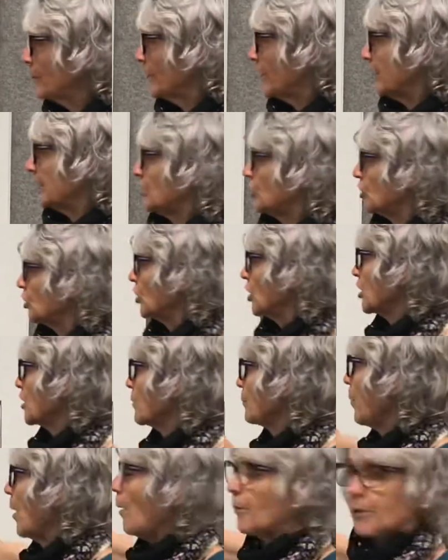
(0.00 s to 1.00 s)
Then you just
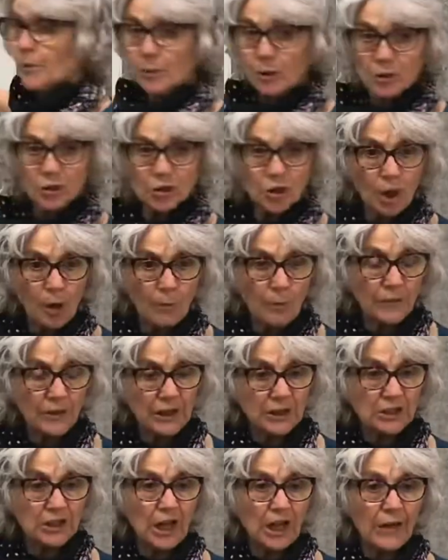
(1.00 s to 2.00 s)
pop them on top of
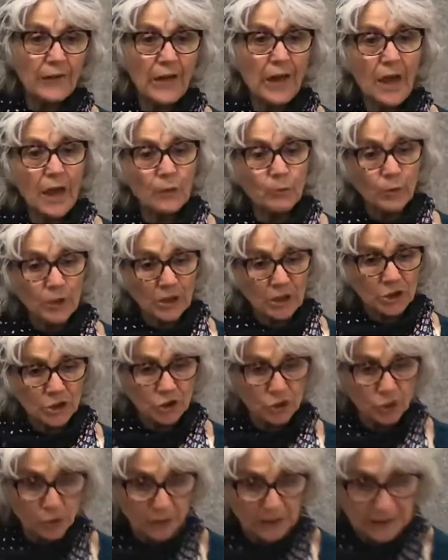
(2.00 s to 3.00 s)
each other, and when you're
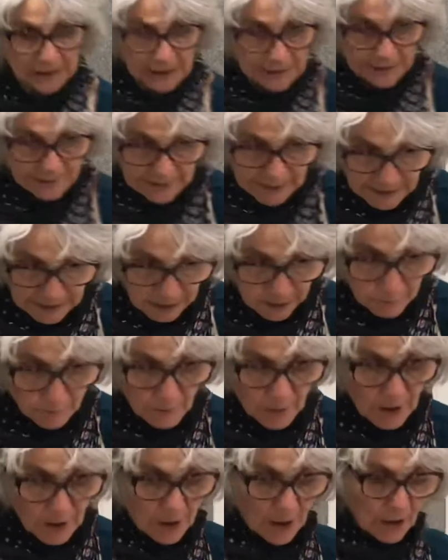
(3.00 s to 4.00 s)
doing the seam,
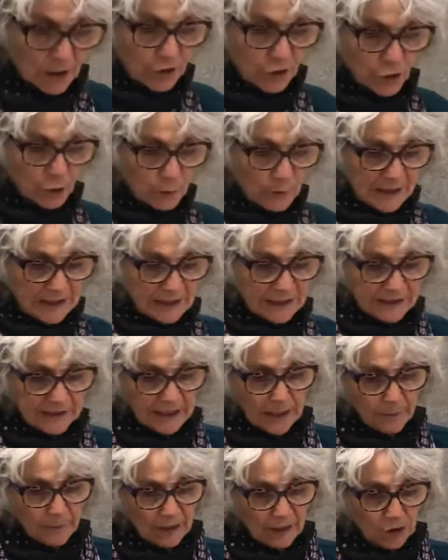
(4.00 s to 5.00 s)
you'll be
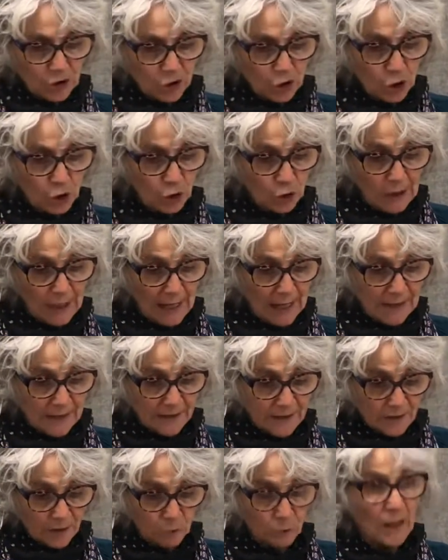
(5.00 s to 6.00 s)
seaming 2 layers
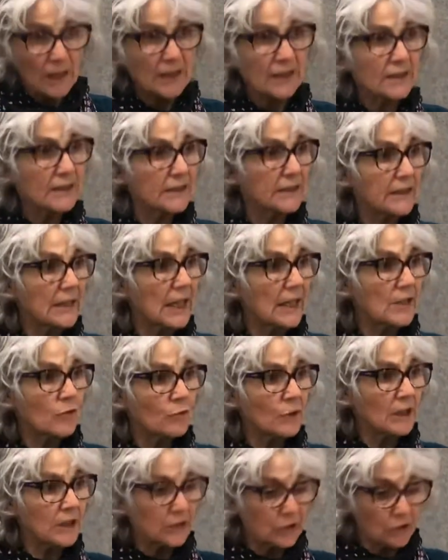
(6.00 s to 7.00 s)
at once, and that's
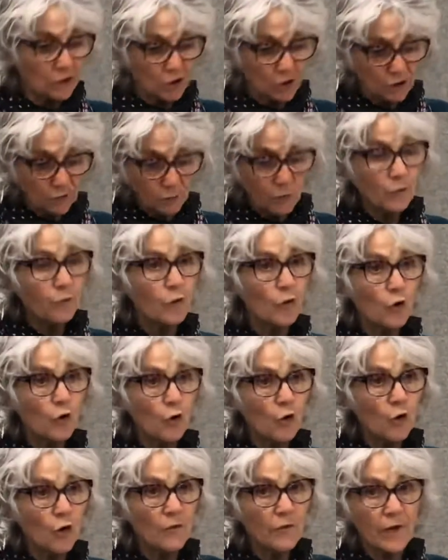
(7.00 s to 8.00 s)
really useful for
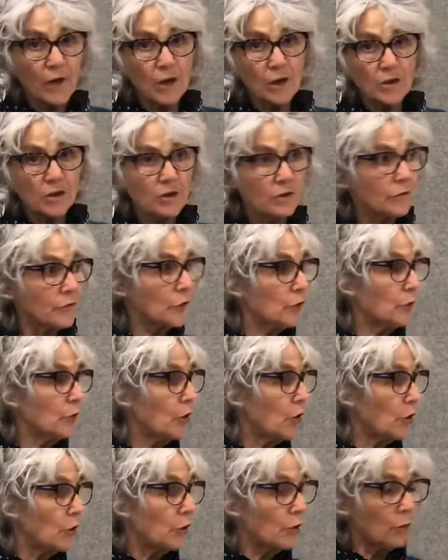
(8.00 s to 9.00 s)
all of those of you
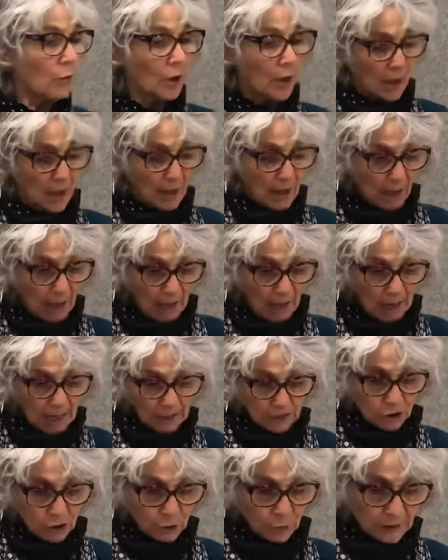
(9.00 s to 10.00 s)
who are
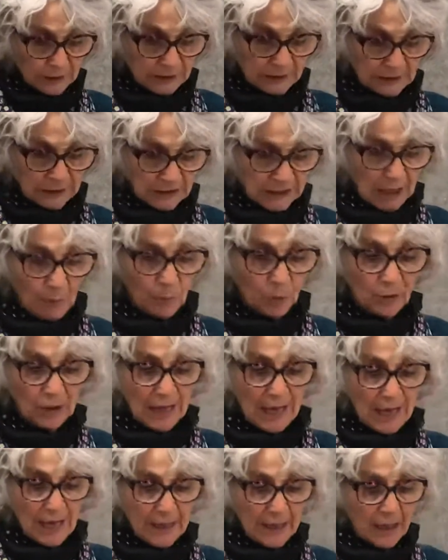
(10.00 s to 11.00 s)
doing the double
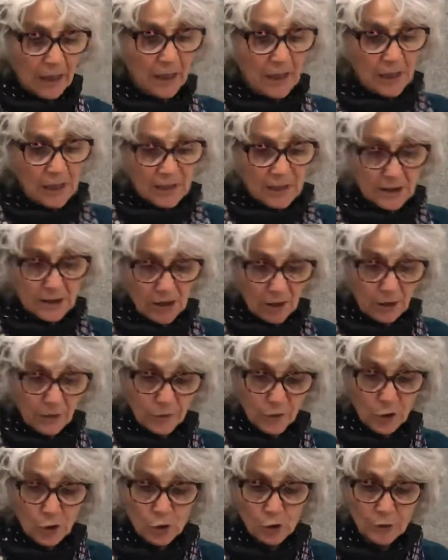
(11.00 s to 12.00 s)
layer. So if
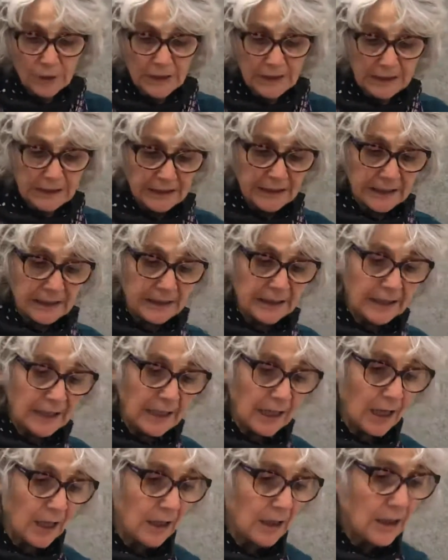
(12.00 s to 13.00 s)
you look in
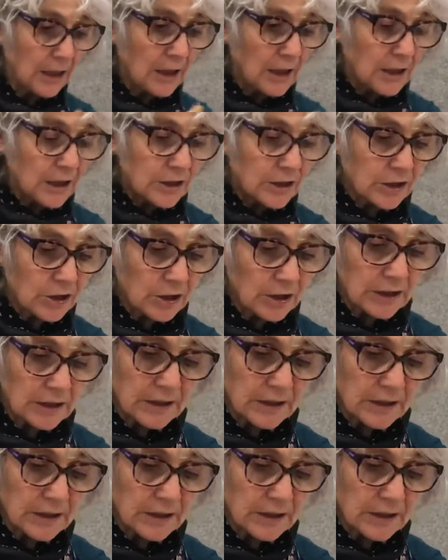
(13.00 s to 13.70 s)
here, you can